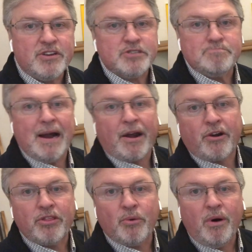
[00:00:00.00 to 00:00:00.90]
just mount
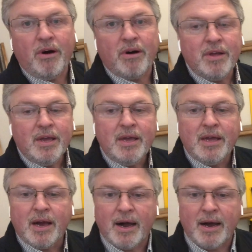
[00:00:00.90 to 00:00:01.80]
it on the wall.
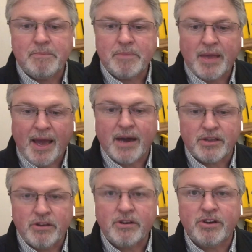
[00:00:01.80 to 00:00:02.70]
Um, yeah,
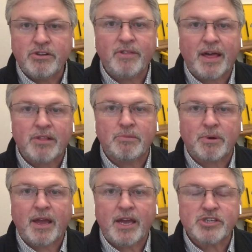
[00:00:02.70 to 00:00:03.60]
you can do that
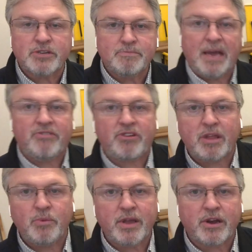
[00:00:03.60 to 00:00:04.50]
lubrication.
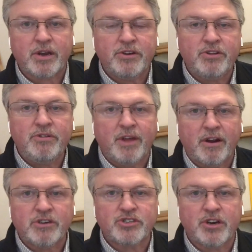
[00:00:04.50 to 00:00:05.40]
Basically, what you're going to do
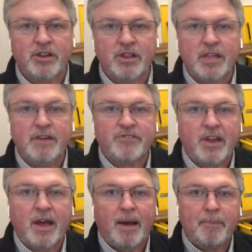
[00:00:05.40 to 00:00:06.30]
there is you're going to lift
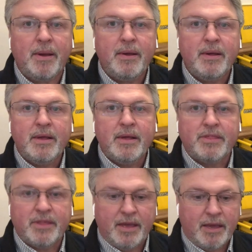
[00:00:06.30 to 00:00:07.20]
up
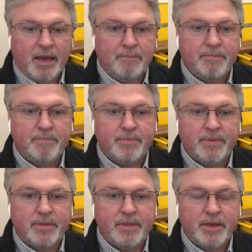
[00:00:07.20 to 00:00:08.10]
the uh,
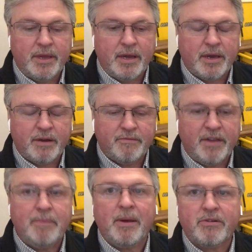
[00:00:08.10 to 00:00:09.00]
the uh,
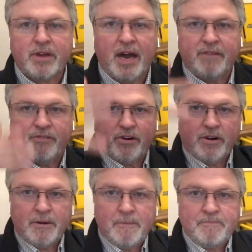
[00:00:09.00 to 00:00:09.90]
V belt cover
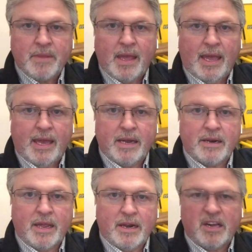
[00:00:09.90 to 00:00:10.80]
and
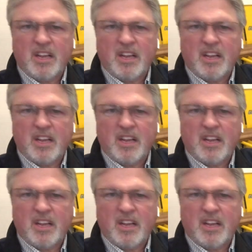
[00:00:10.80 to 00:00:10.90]
and